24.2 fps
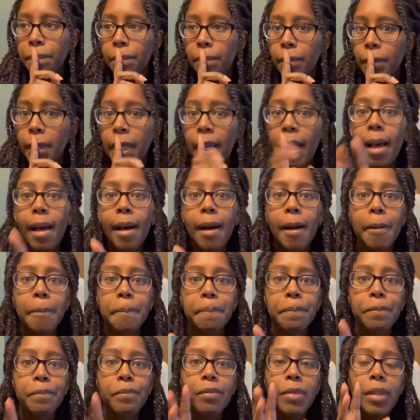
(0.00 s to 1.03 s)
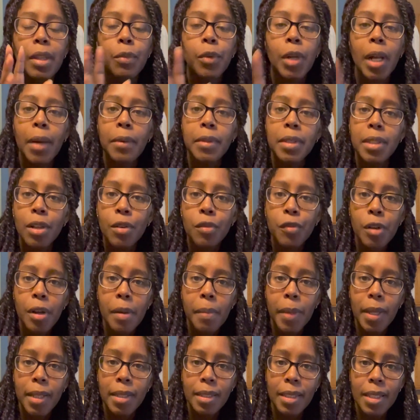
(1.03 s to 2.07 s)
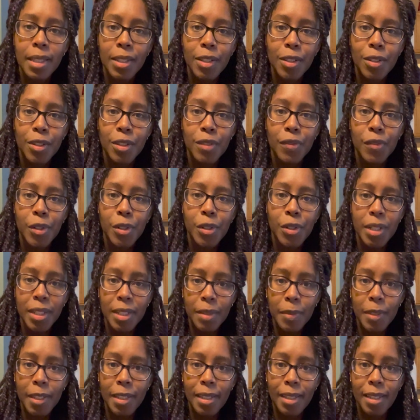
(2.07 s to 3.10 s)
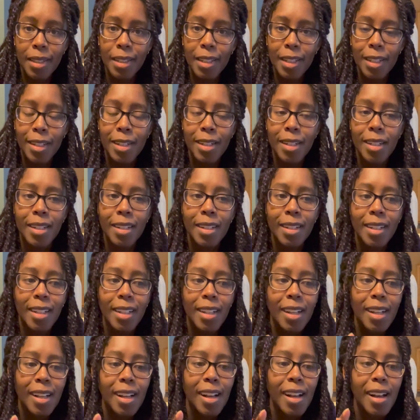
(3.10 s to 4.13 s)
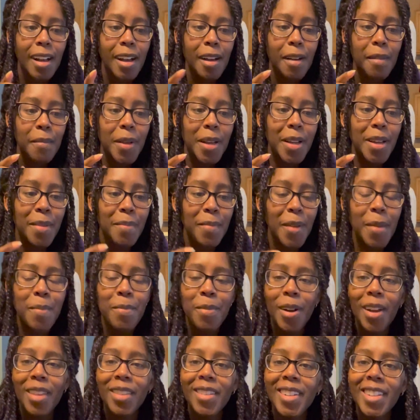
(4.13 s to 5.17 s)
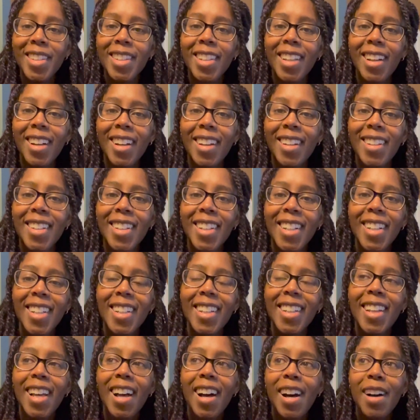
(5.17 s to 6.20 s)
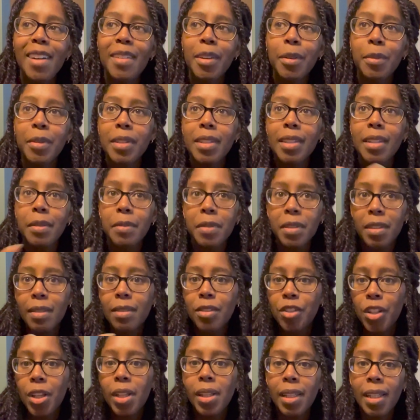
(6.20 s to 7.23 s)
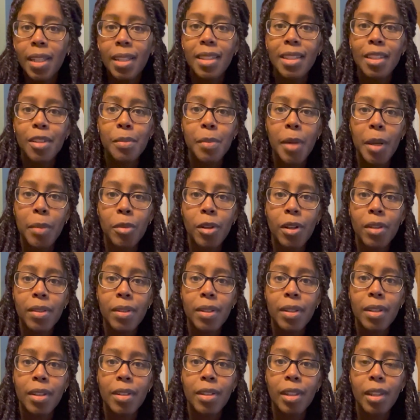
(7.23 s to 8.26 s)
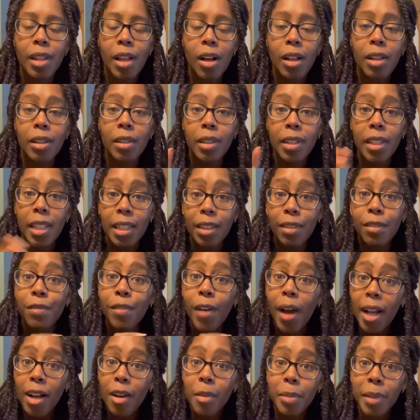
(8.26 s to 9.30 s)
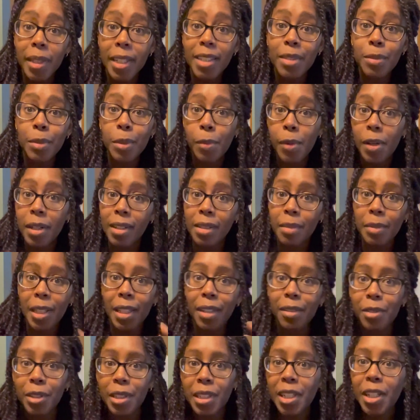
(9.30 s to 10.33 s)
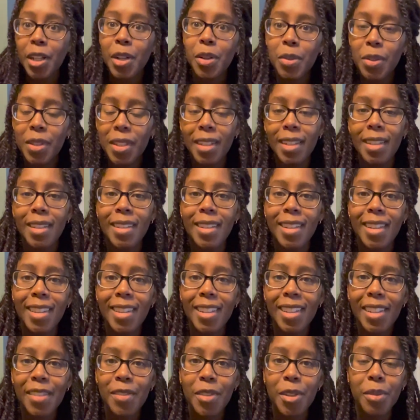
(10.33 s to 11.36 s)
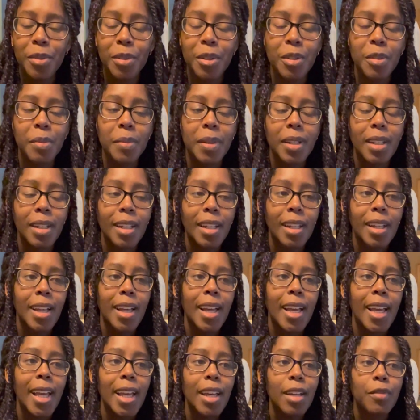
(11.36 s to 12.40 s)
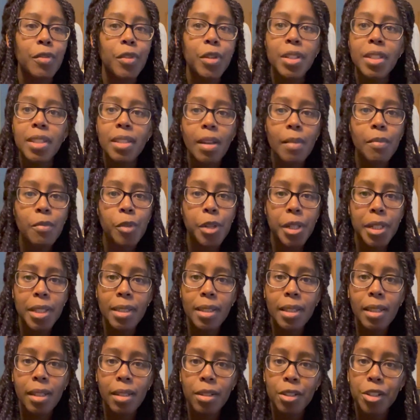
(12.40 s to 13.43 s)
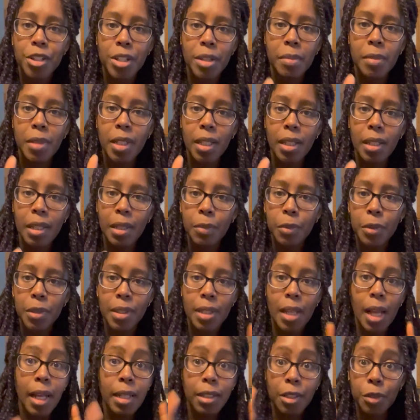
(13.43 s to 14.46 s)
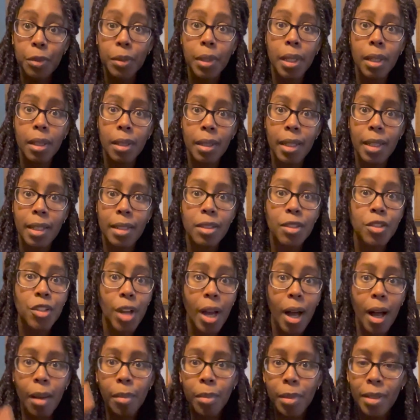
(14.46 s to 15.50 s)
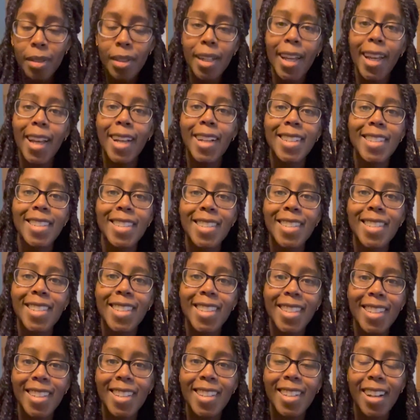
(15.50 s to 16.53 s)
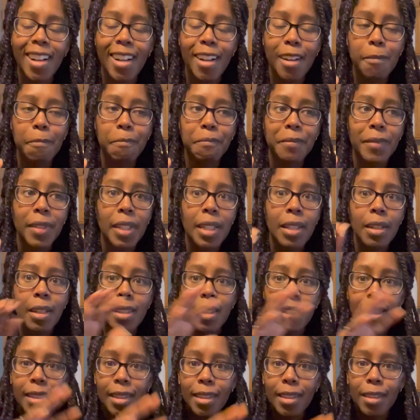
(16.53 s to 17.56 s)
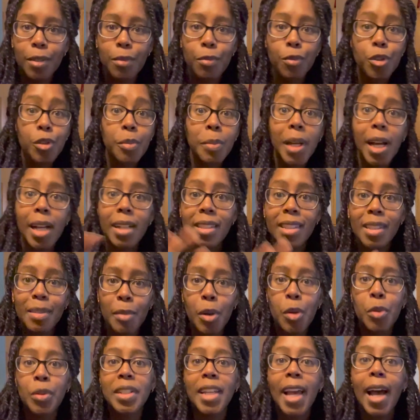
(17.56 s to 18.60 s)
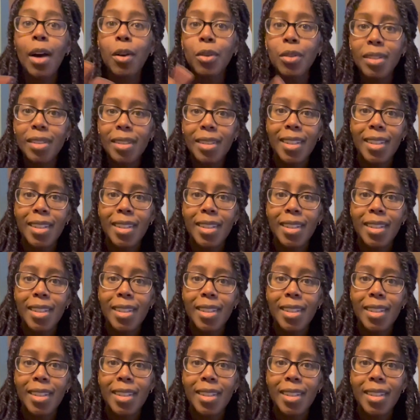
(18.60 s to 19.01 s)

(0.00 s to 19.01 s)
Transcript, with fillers: Yeah. When I was over at my sister's for Christmas this year, um, my brother-in-law, uh, it was it was chilly, and so my brother-in-law lit the fireplace. We wanted to be like really cozy in the living room, and for some reason their chimney was not doing its job, and um, the, the room got smoked out